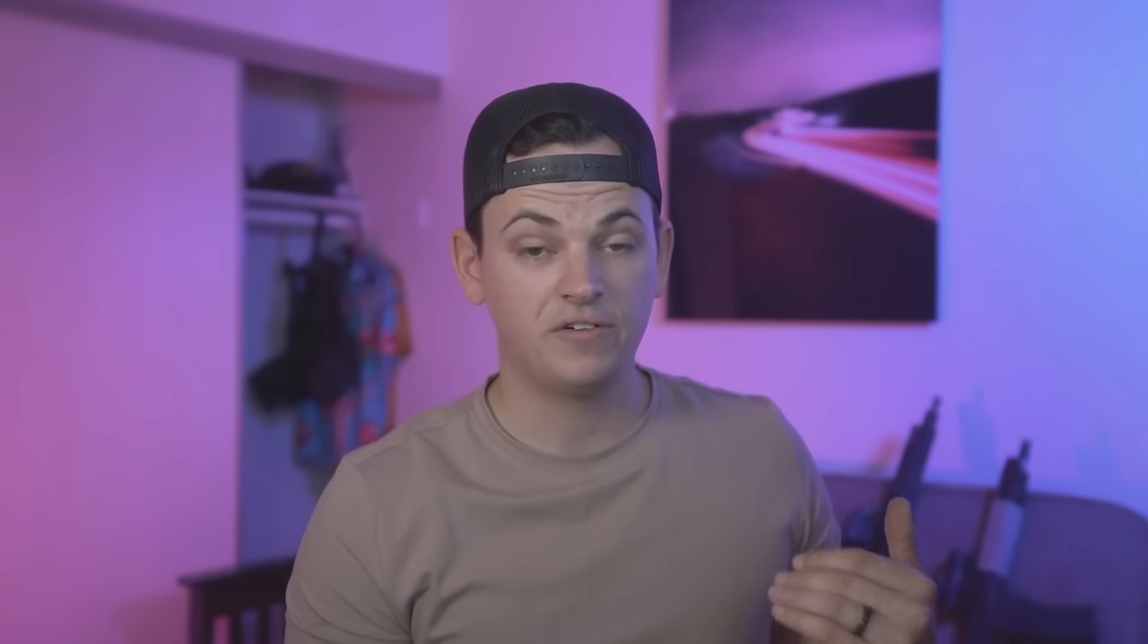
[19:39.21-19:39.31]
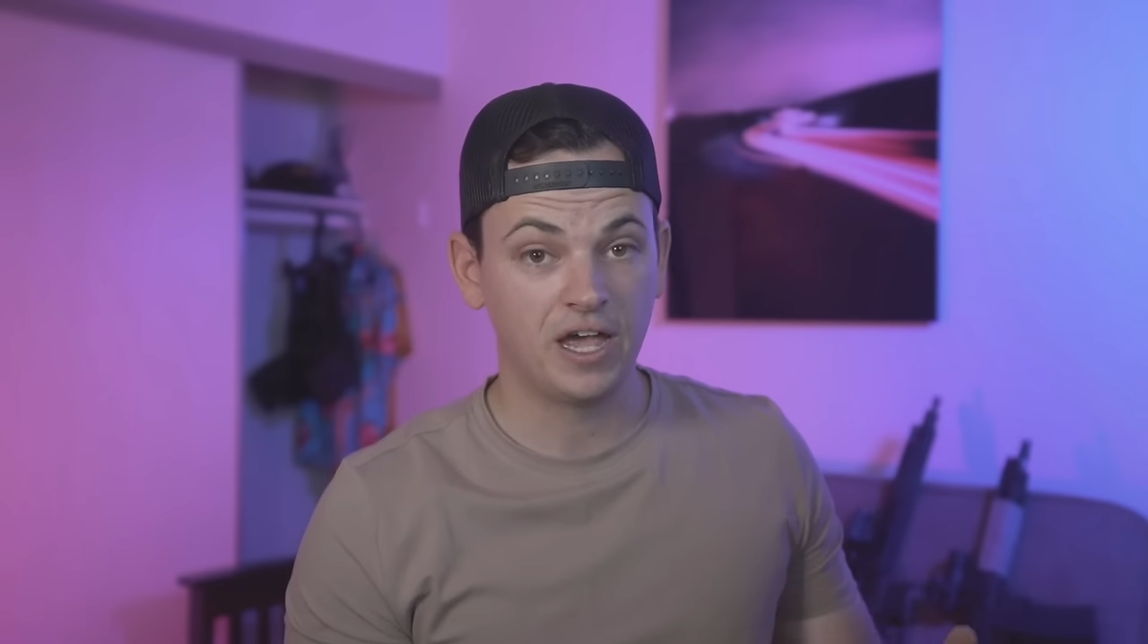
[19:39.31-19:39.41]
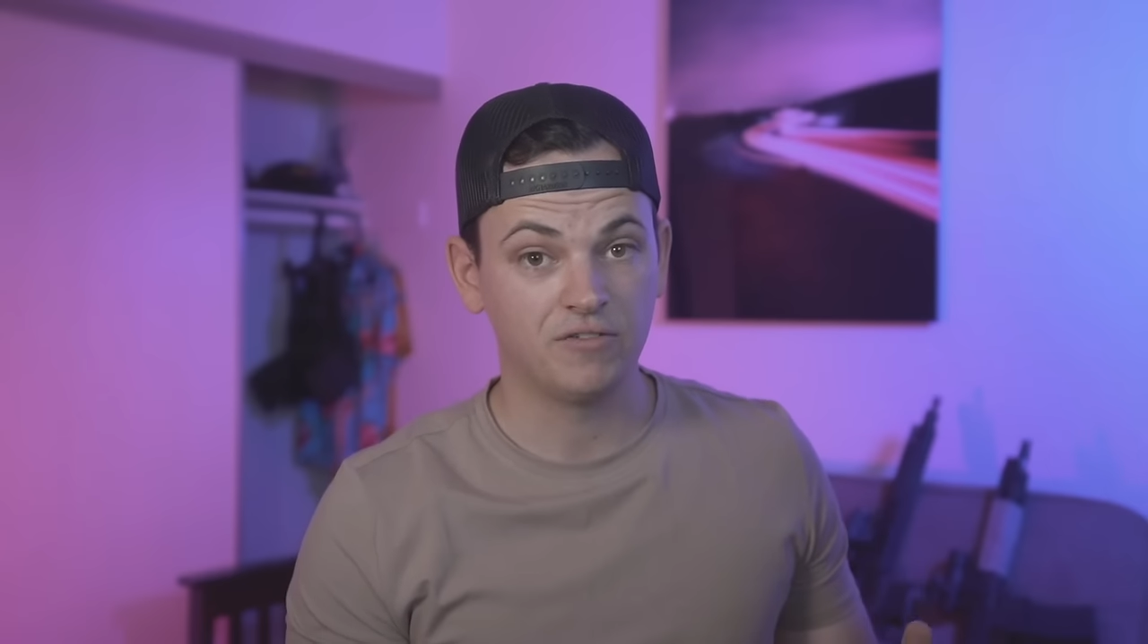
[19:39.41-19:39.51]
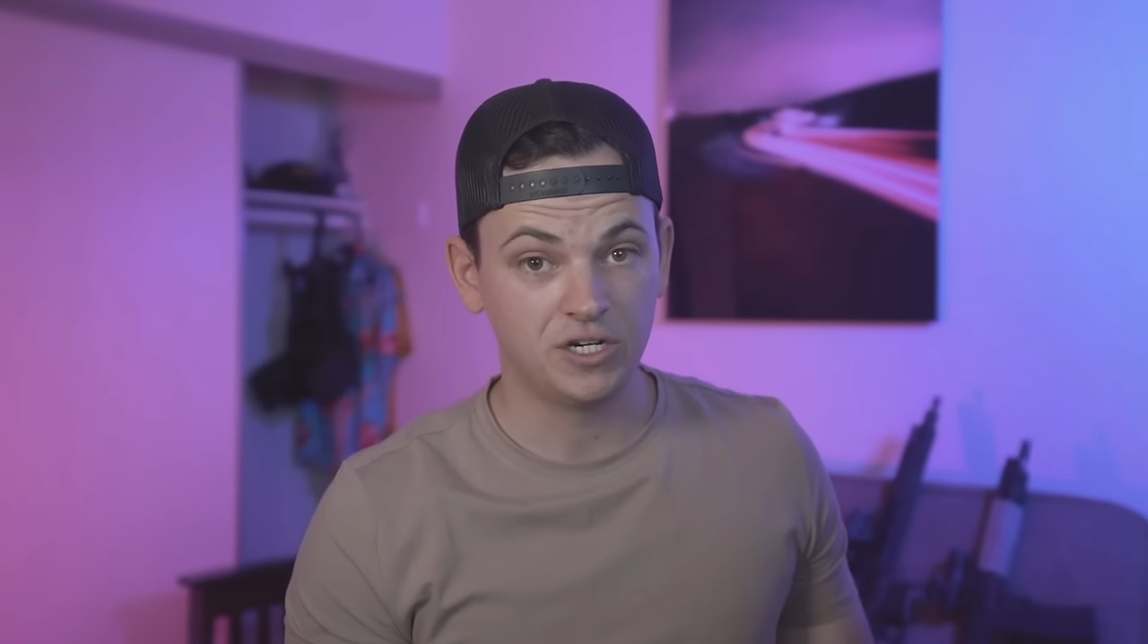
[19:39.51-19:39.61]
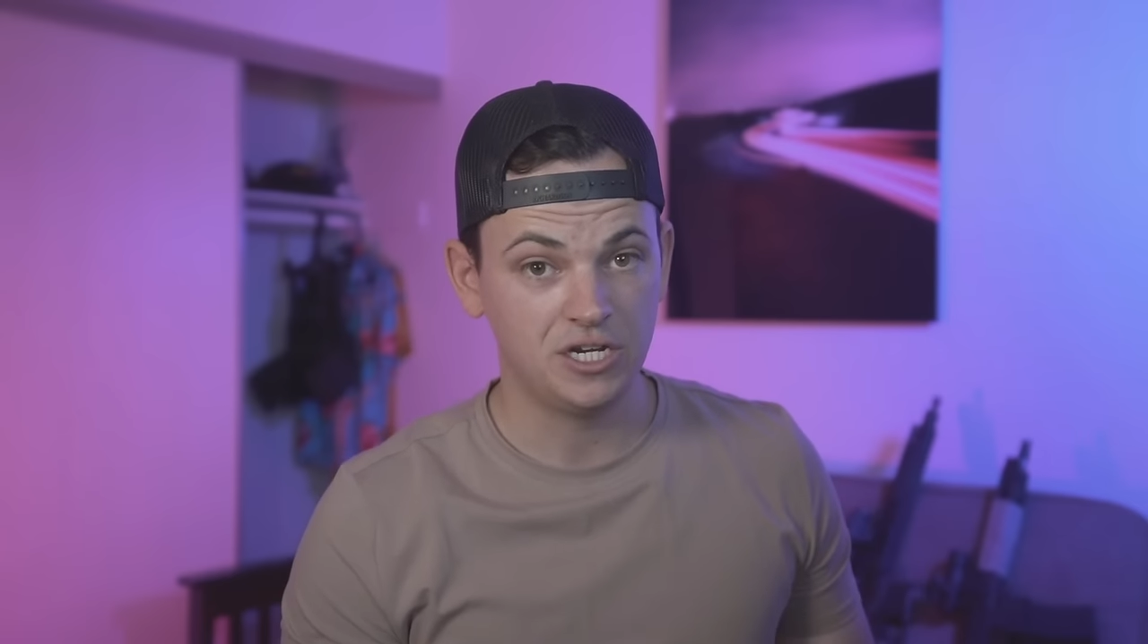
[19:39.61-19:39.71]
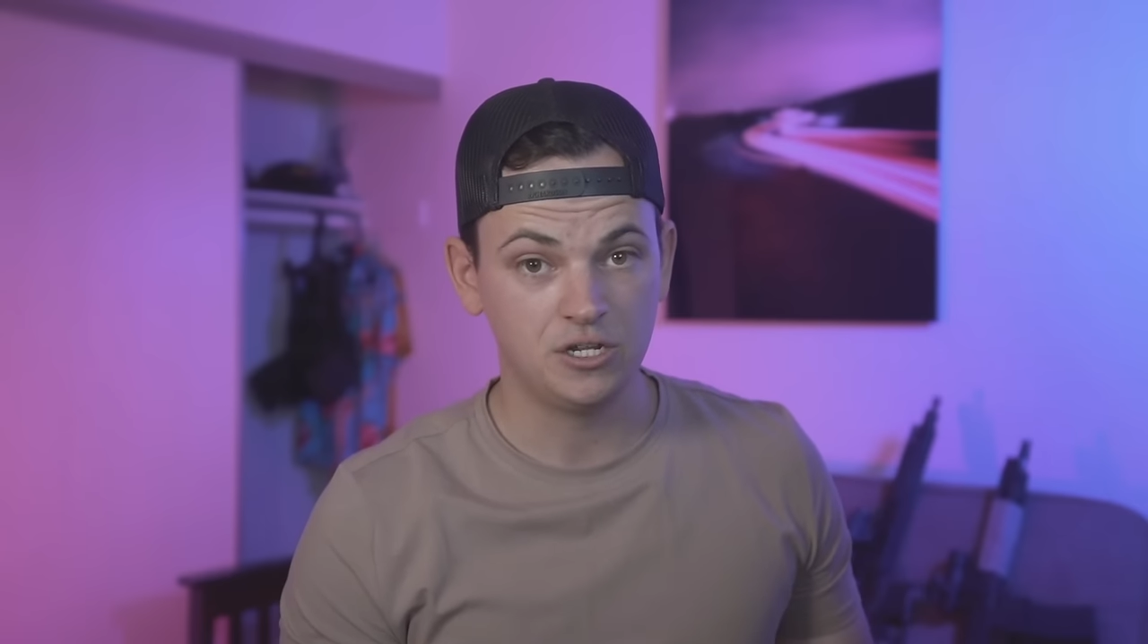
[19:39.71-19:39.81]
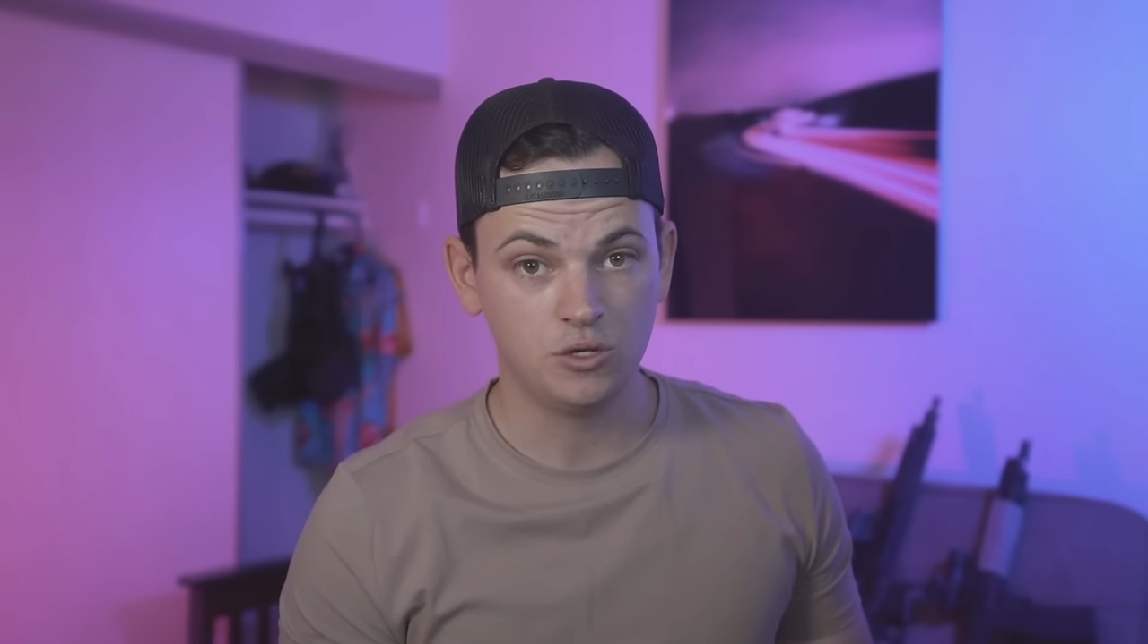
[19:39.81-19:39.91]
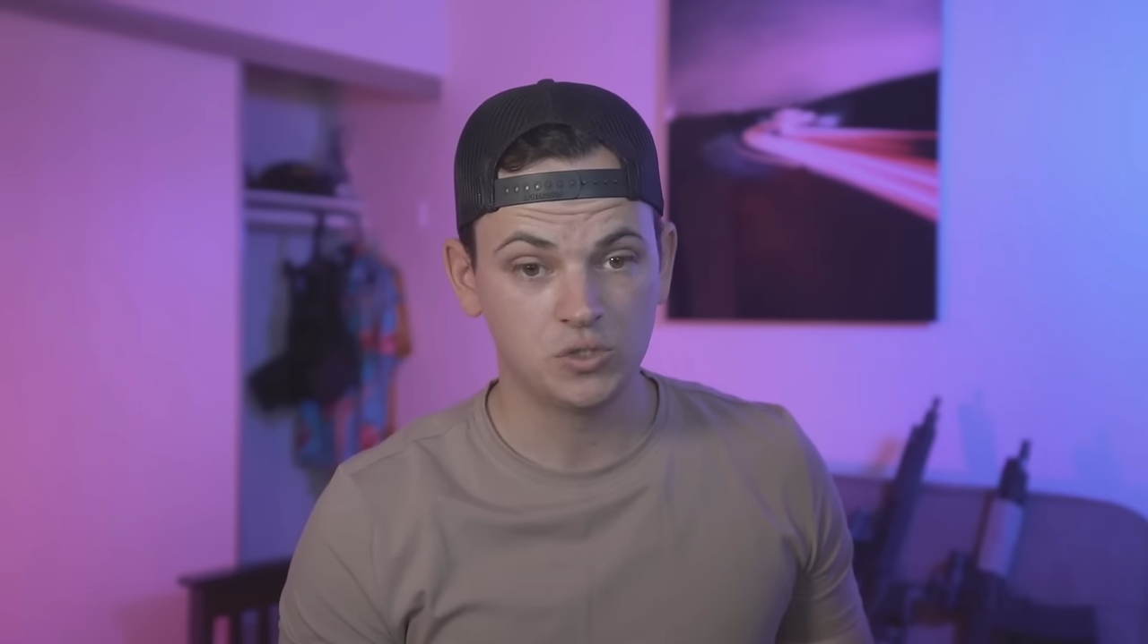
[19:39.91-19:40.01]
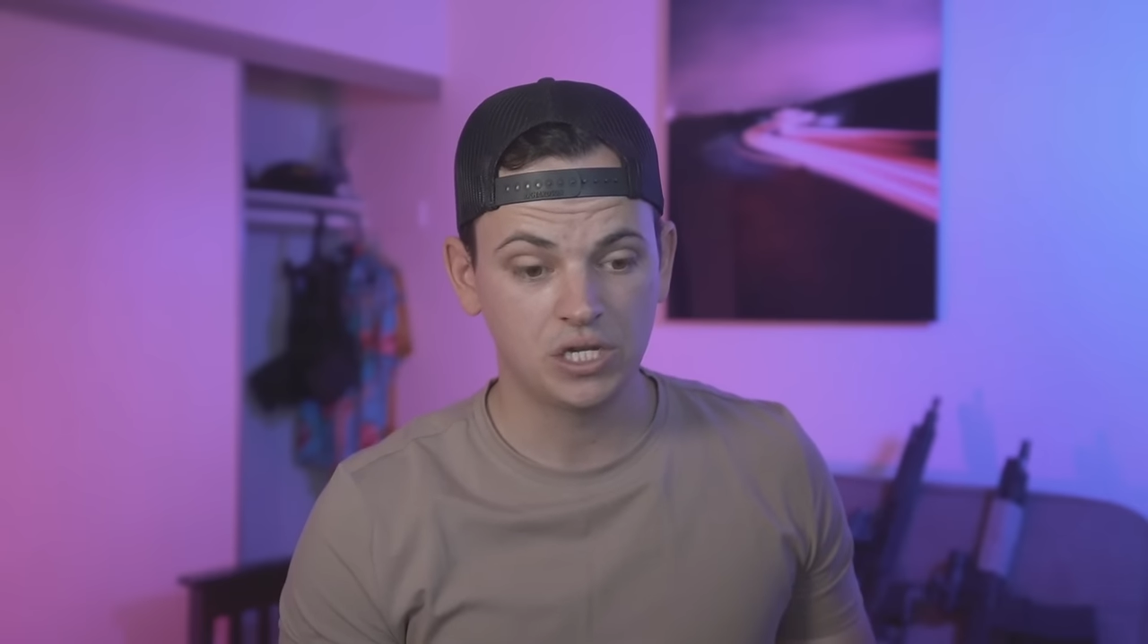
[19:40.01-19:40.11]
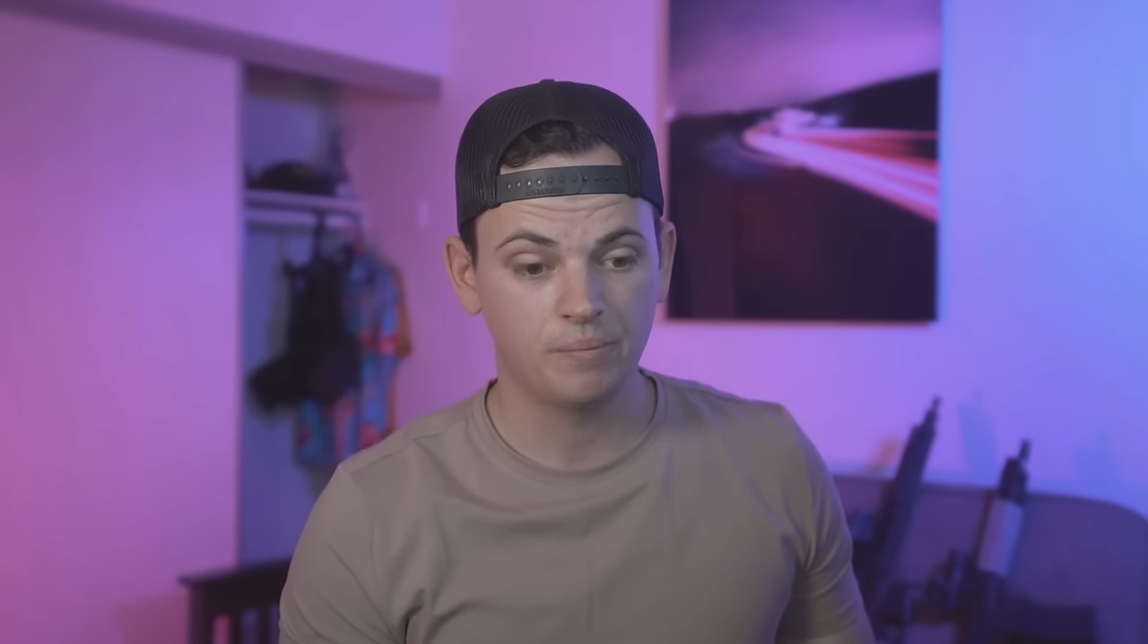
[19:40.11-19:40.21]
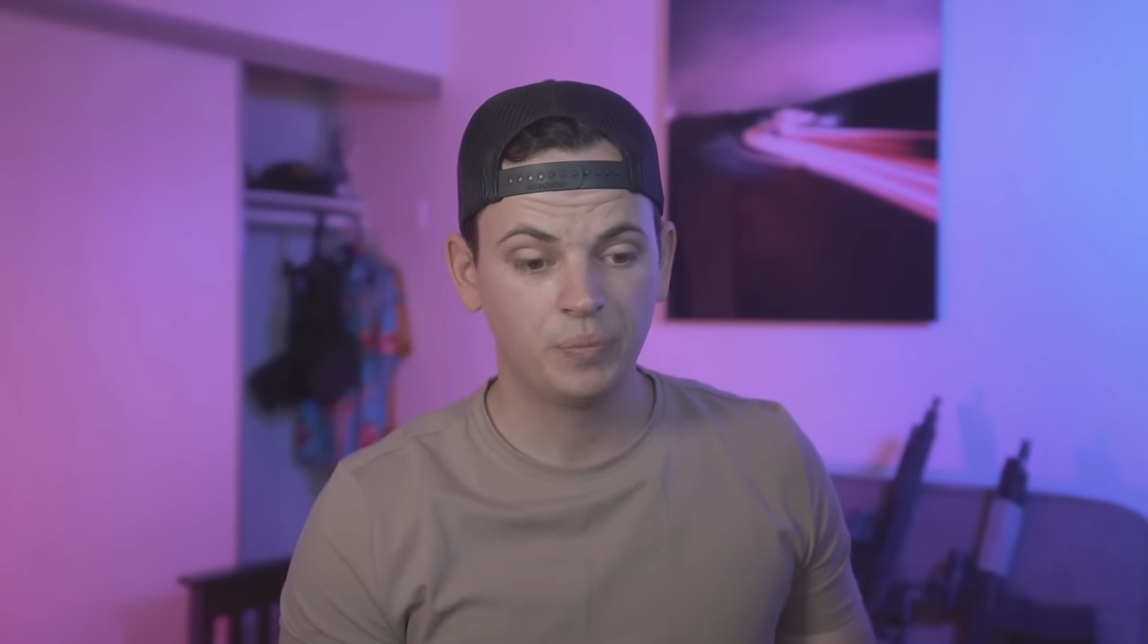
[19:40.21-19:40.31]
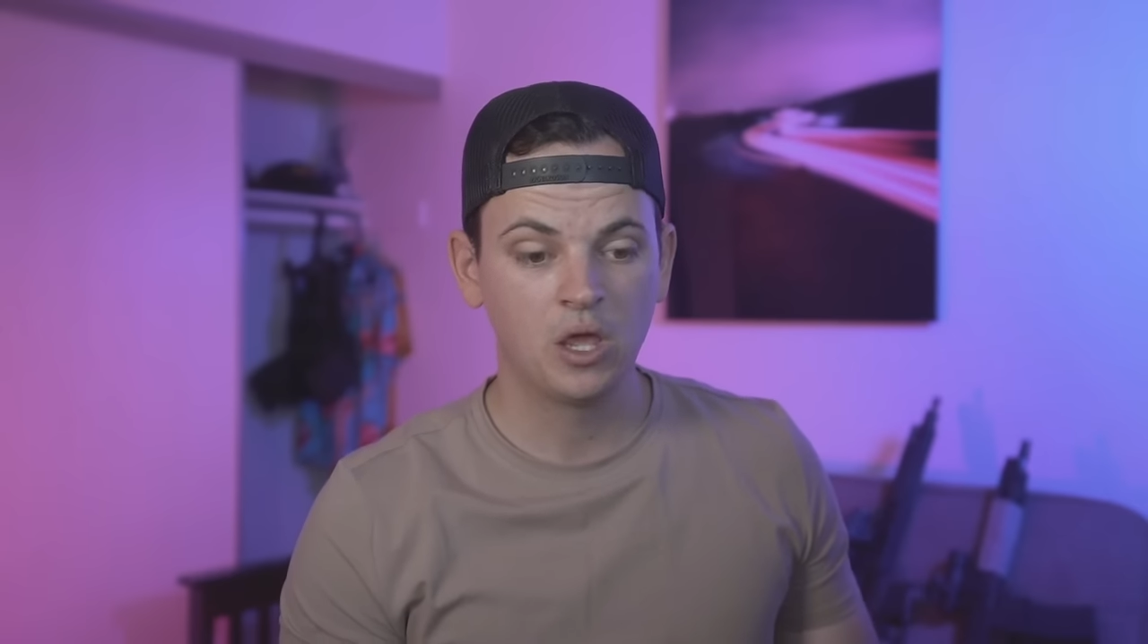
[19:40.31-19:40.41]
I ever need to use it,